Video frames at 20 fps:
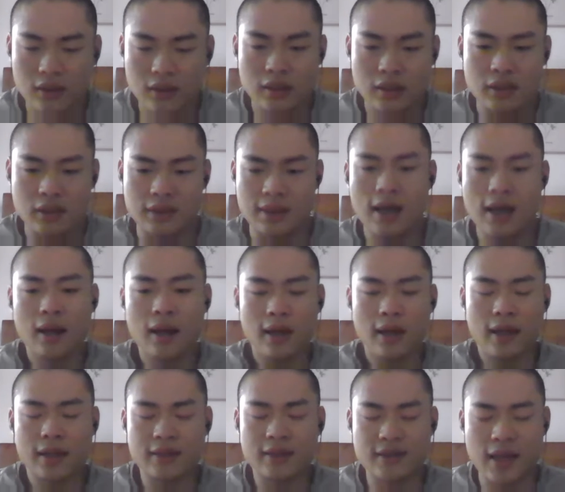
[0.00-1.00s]
Yeah,
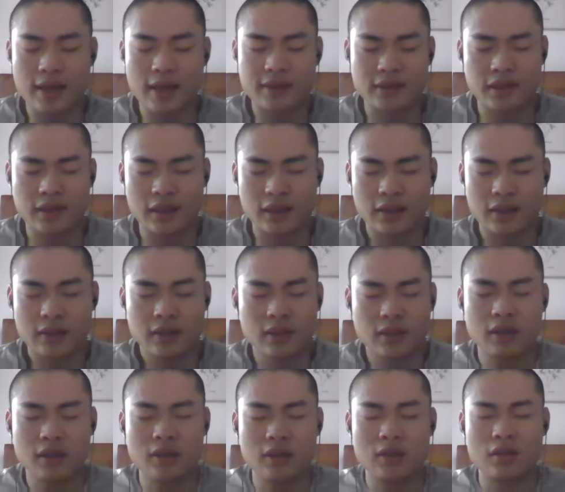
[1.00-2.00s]
exactly.
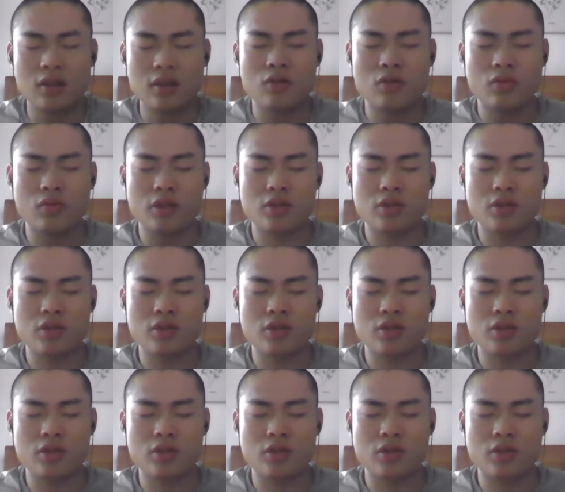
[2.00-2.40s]
We